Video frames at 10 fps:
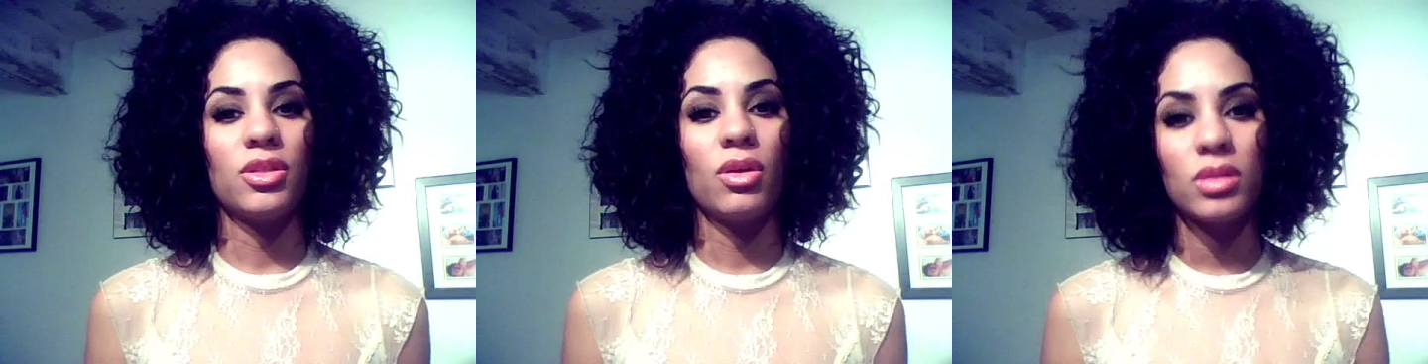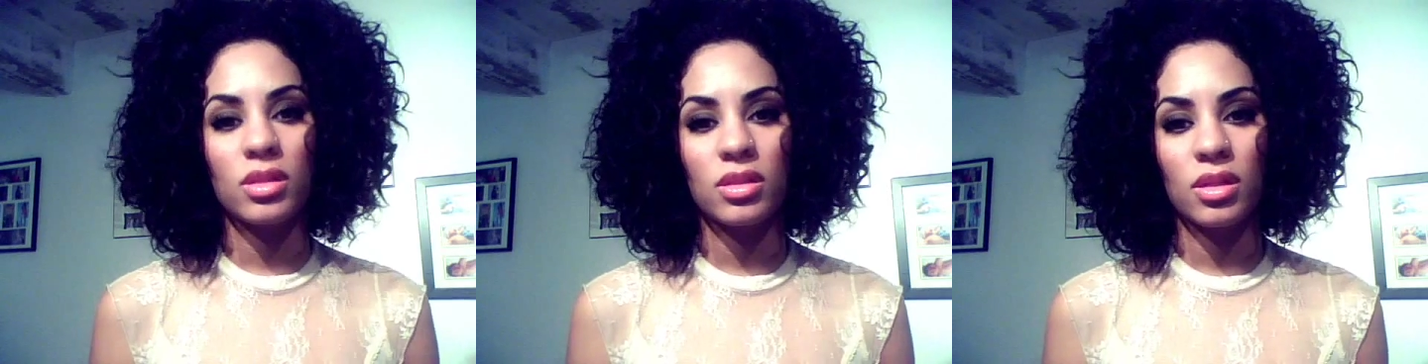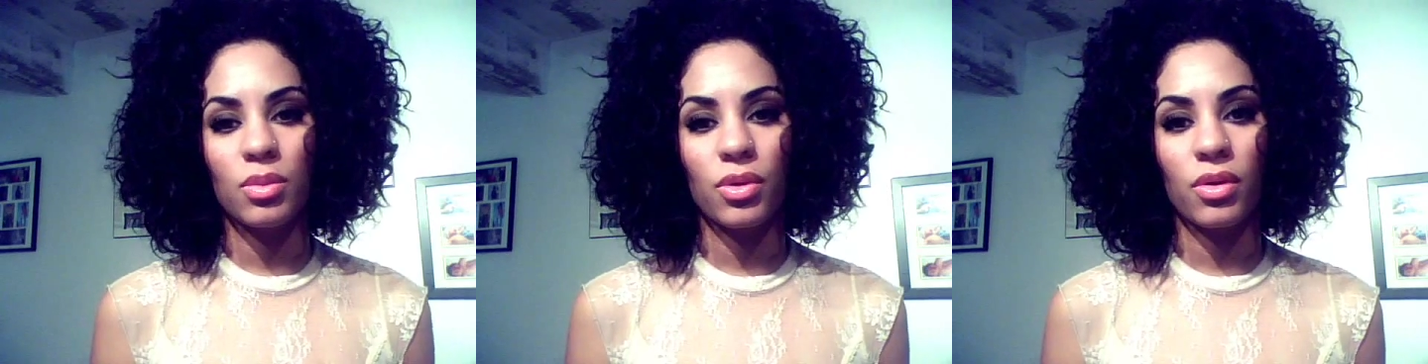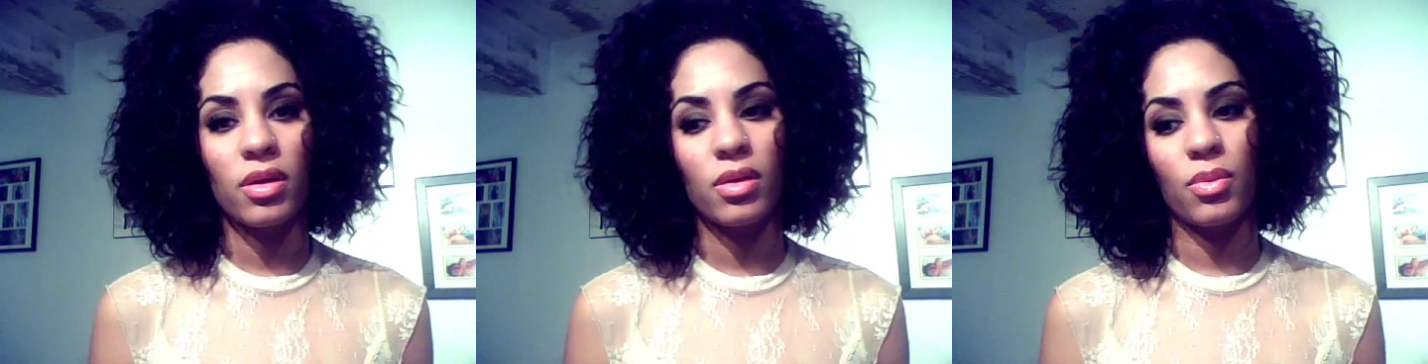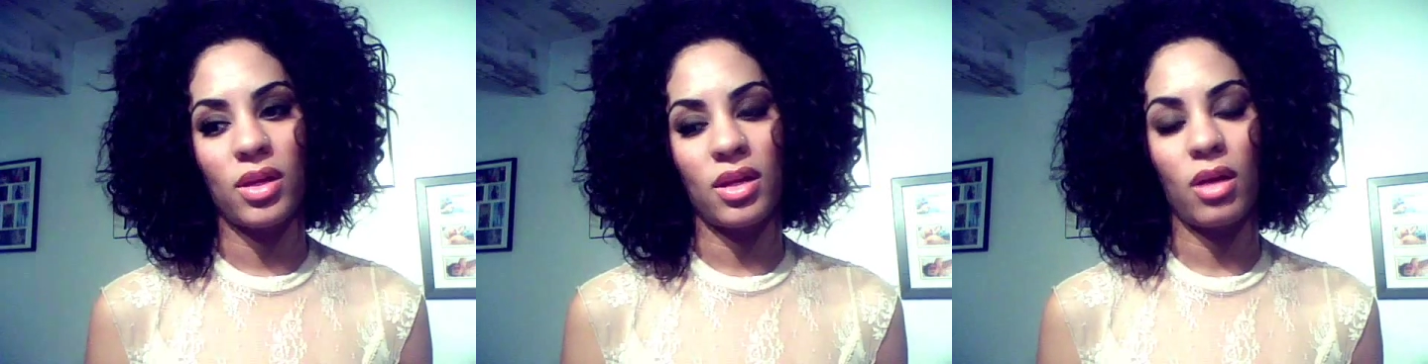she goes to sleep with her hair
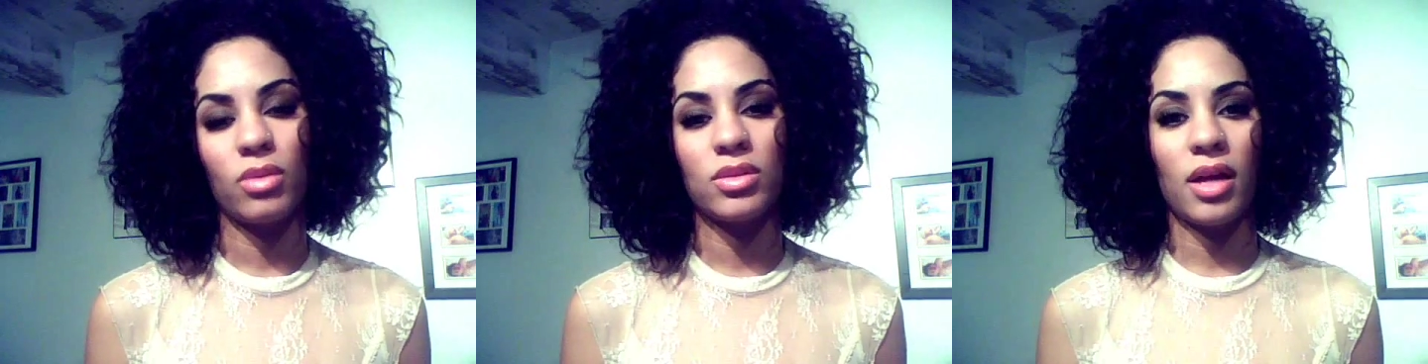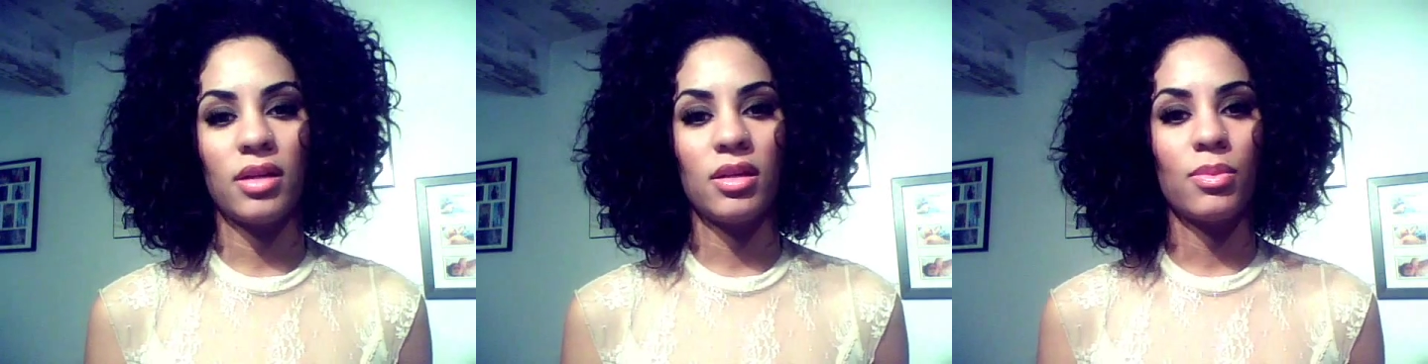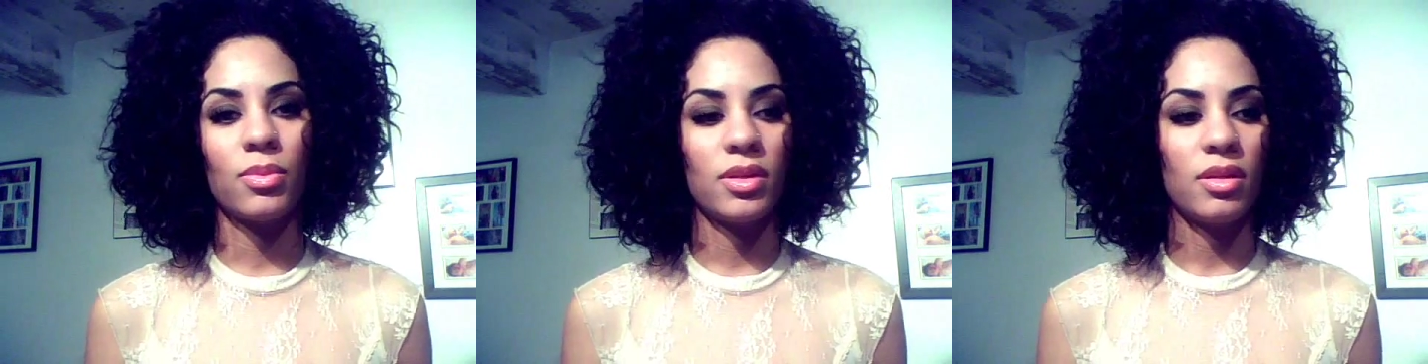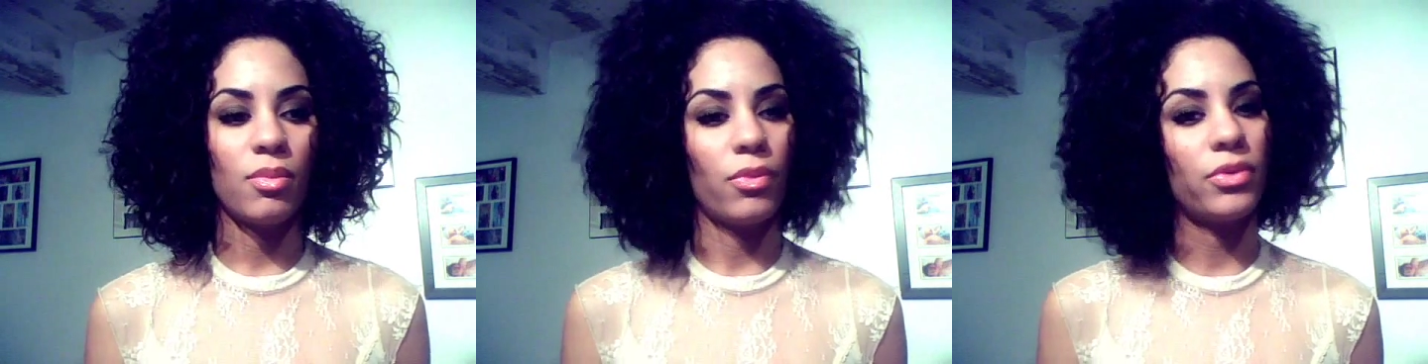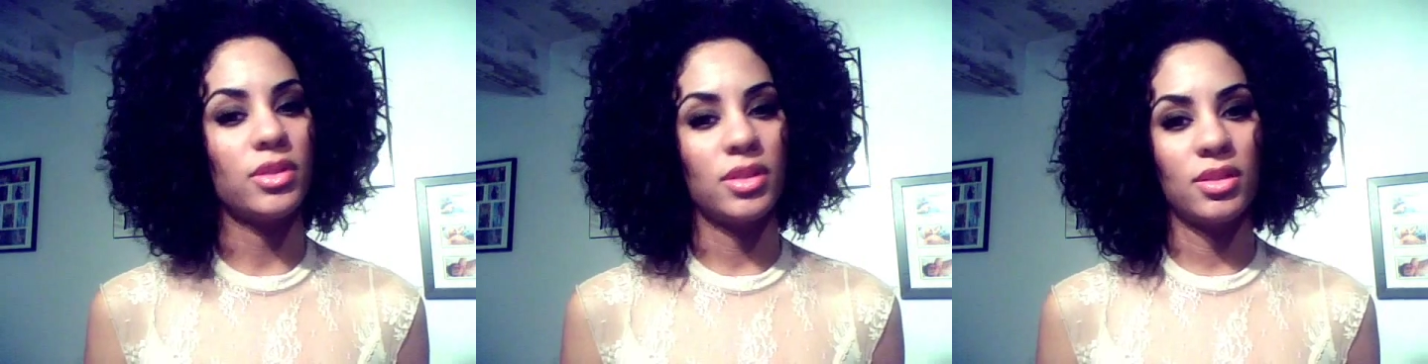wet and I don't tie it up, or in the
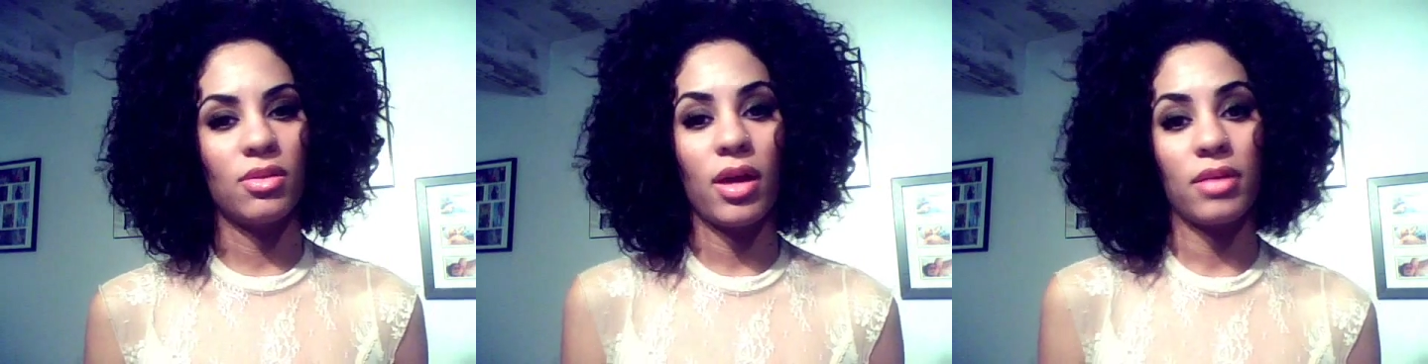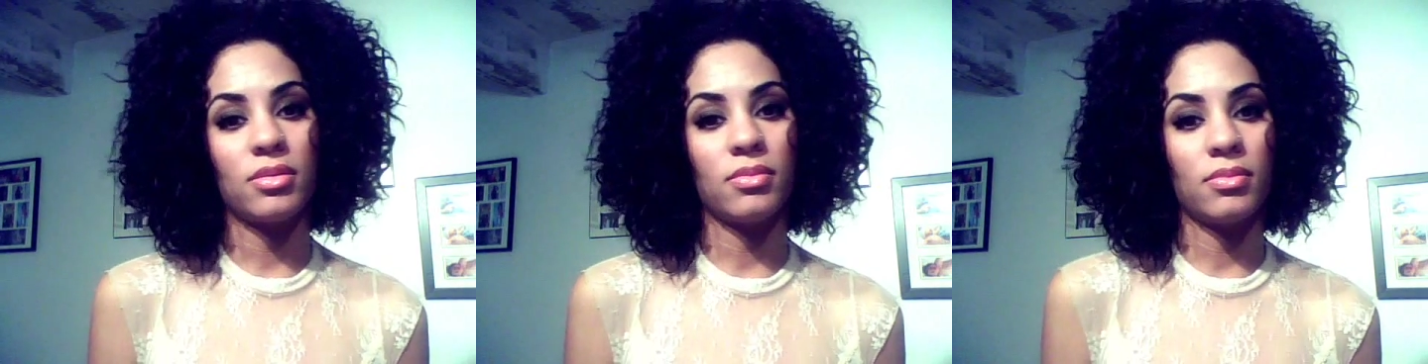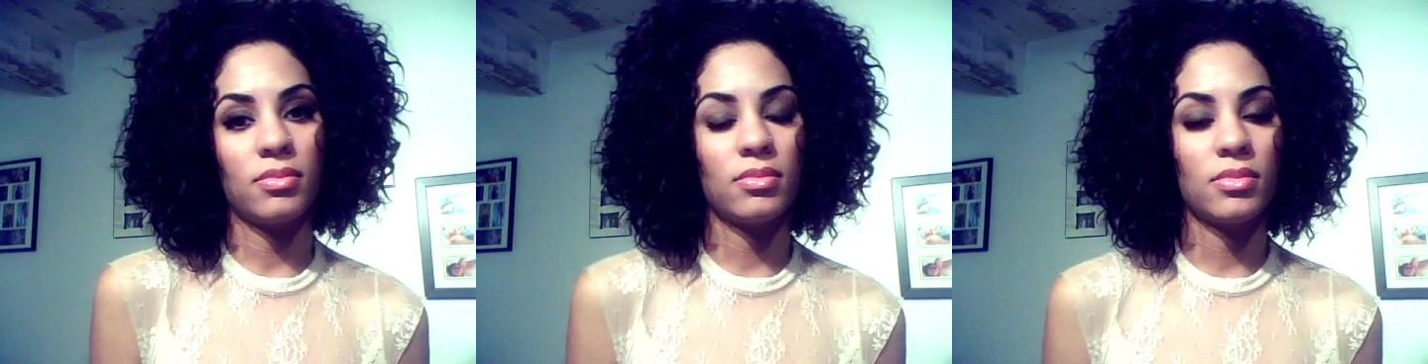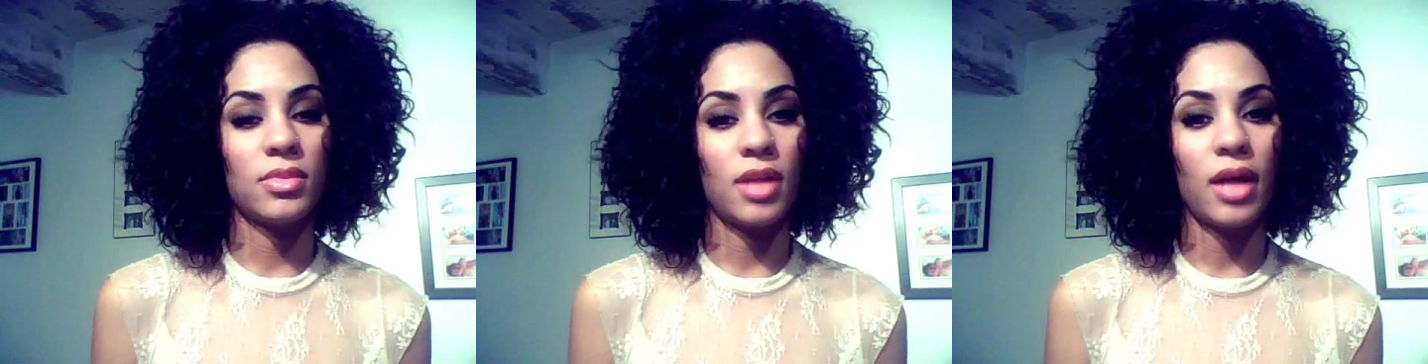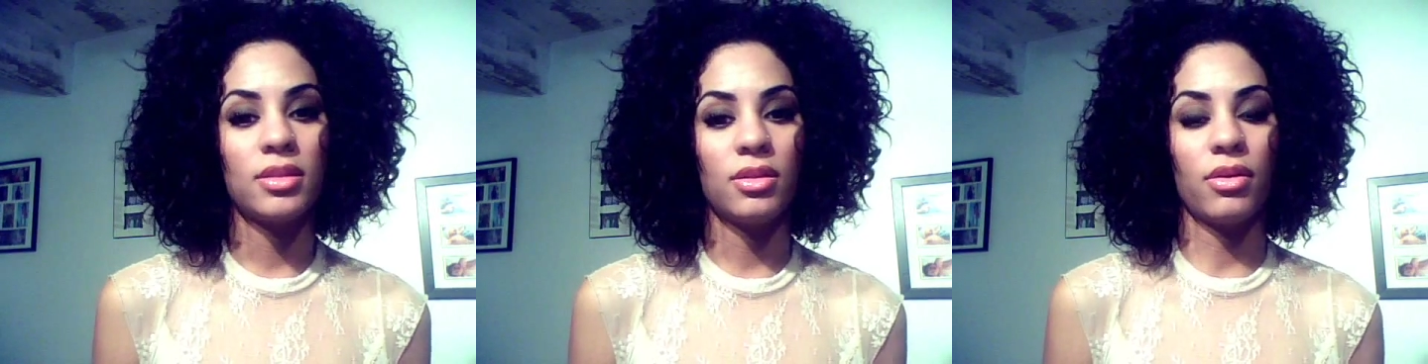morning she's gonna have some
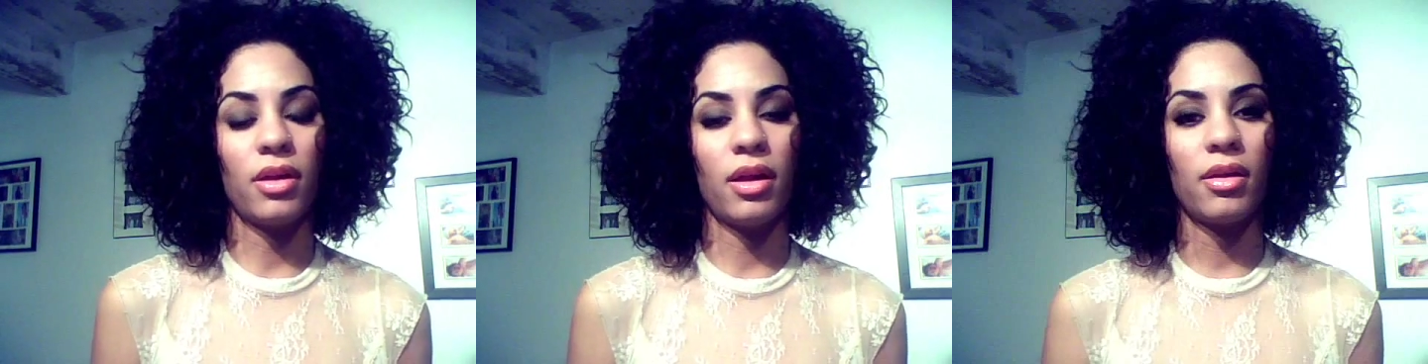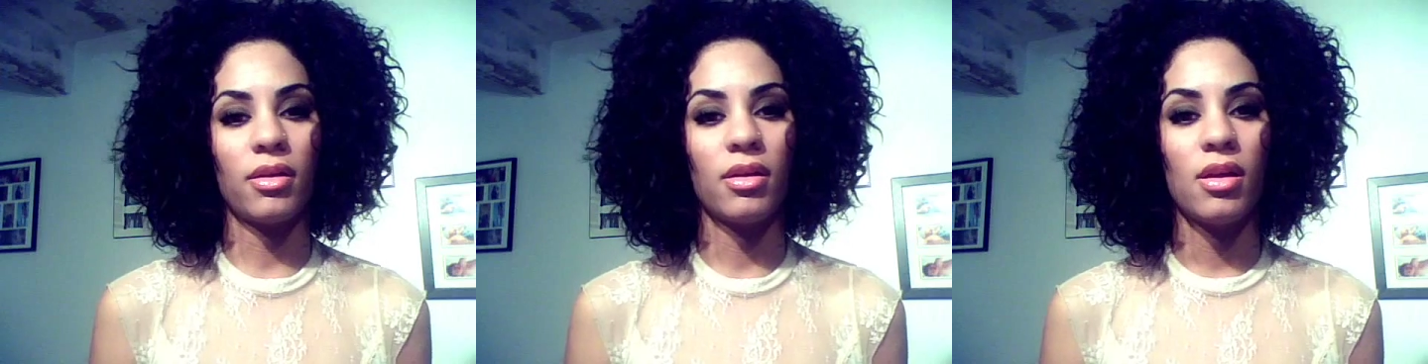knots in her hair.